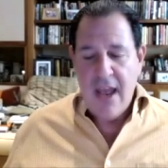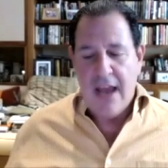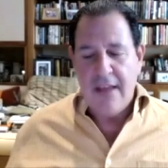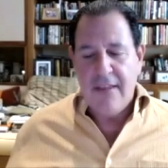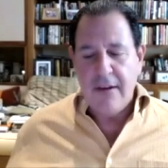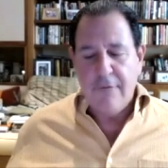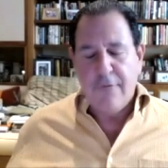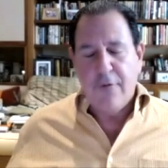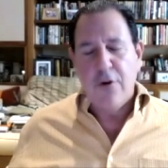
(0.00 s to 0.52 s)
I
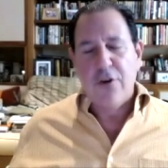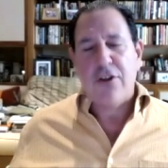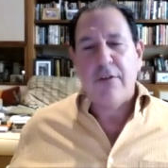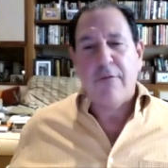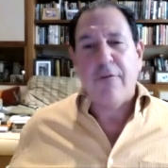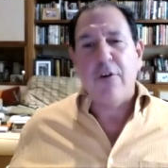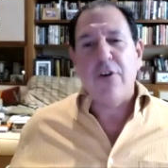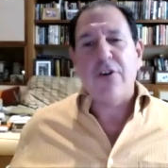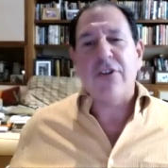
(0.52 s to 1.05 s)
think first, the
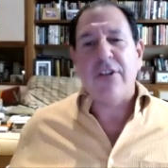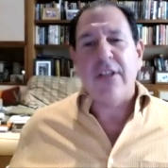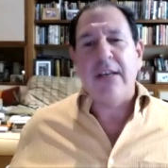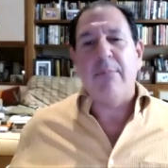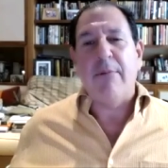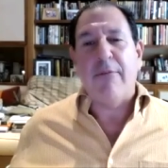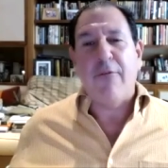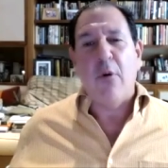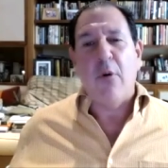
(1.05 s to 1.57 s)
first thing
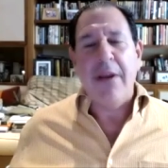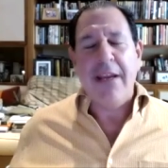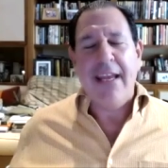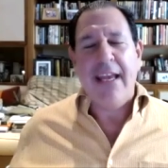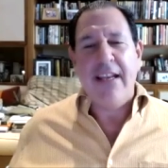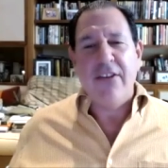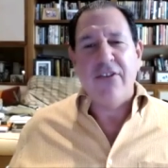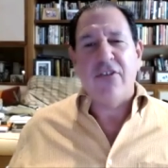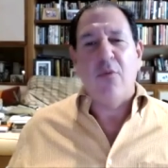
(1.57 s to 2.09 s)
before we get
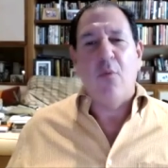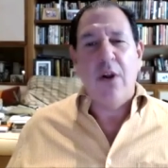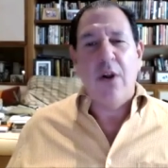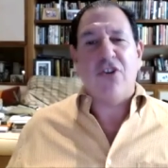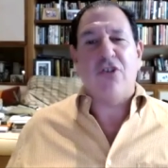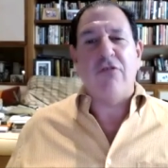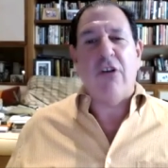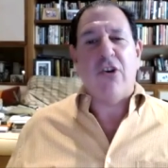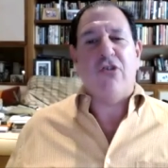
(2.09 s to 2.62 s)
into what
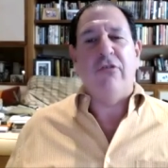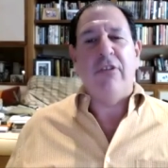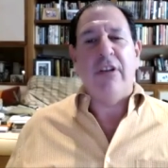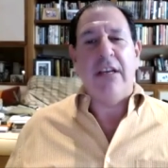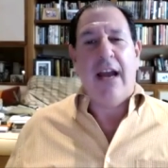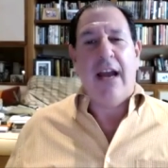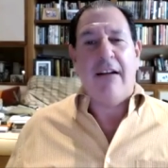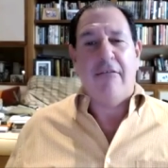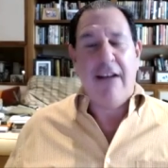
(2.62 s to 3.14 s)

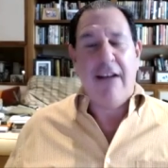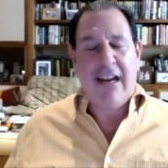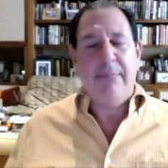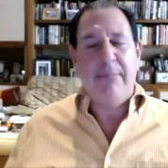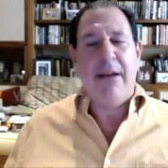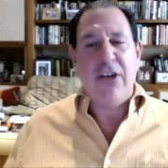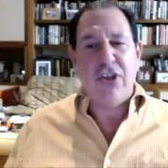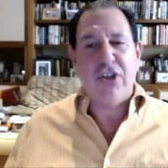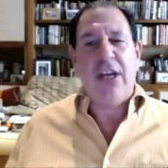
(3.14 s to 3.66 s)
structurally I
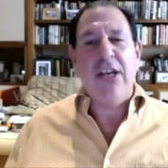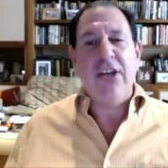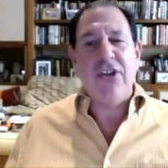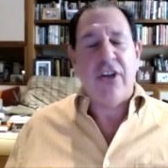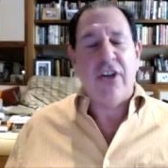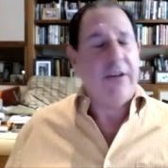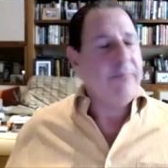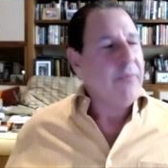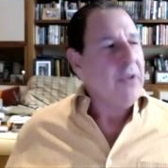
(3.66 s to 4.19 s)
recommend
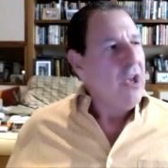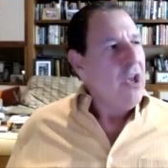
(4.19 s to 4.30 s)
changing,